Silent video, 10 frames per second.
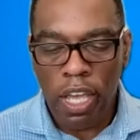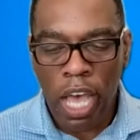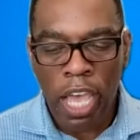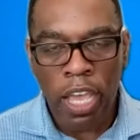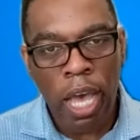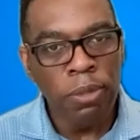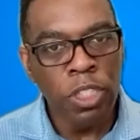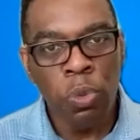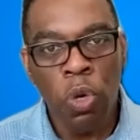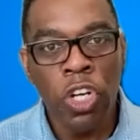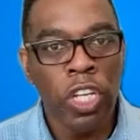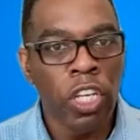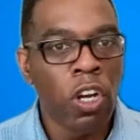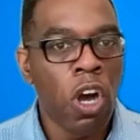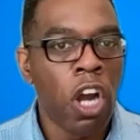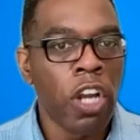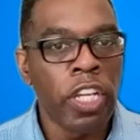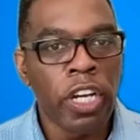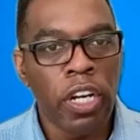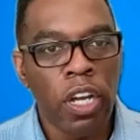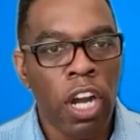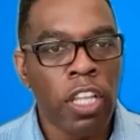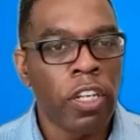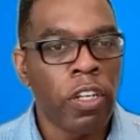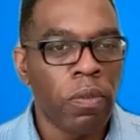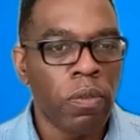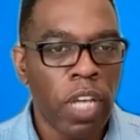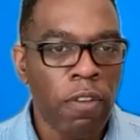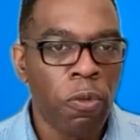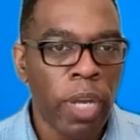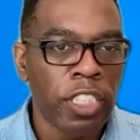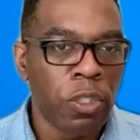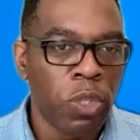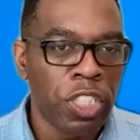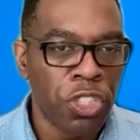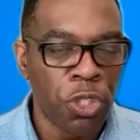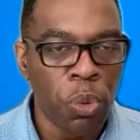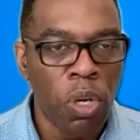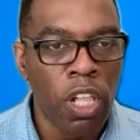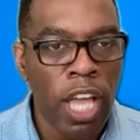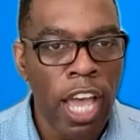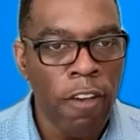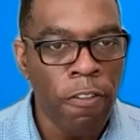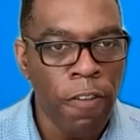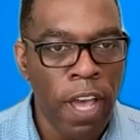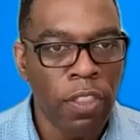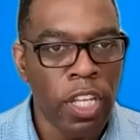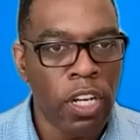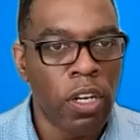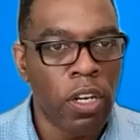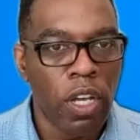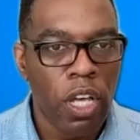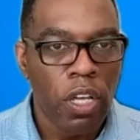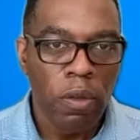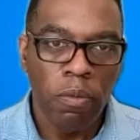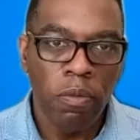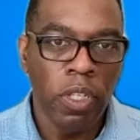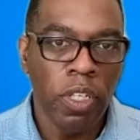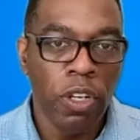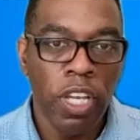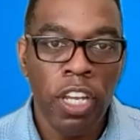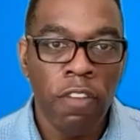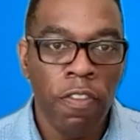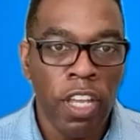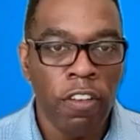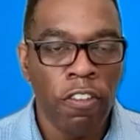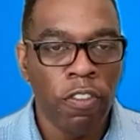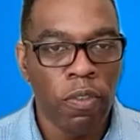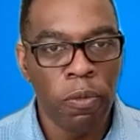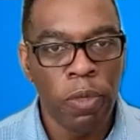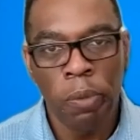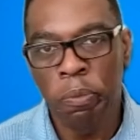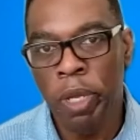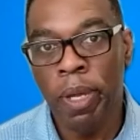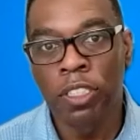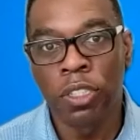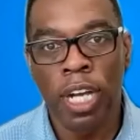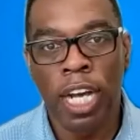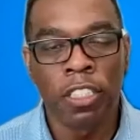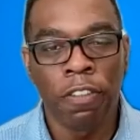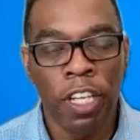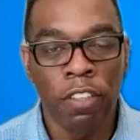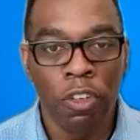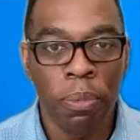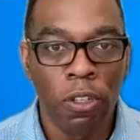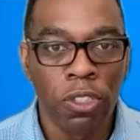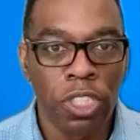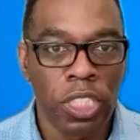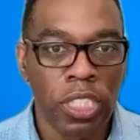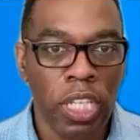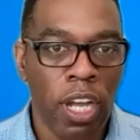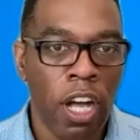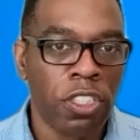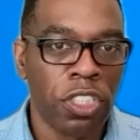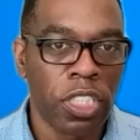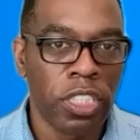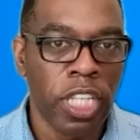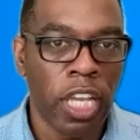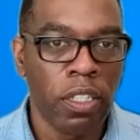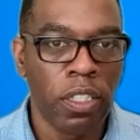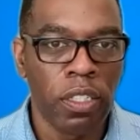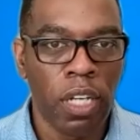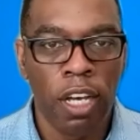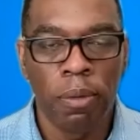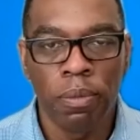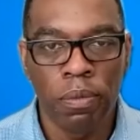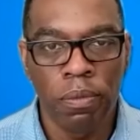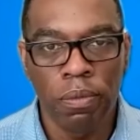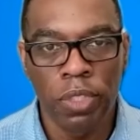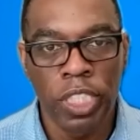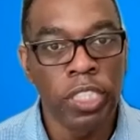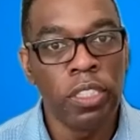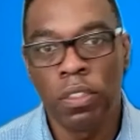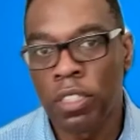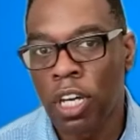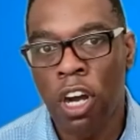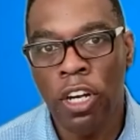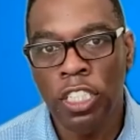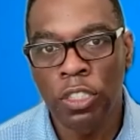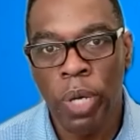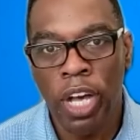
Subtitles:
I'm just wondering, are there kind of ways in which you all have found that are innovative, but maybe also cost-effective approaches that colleges can take to heart as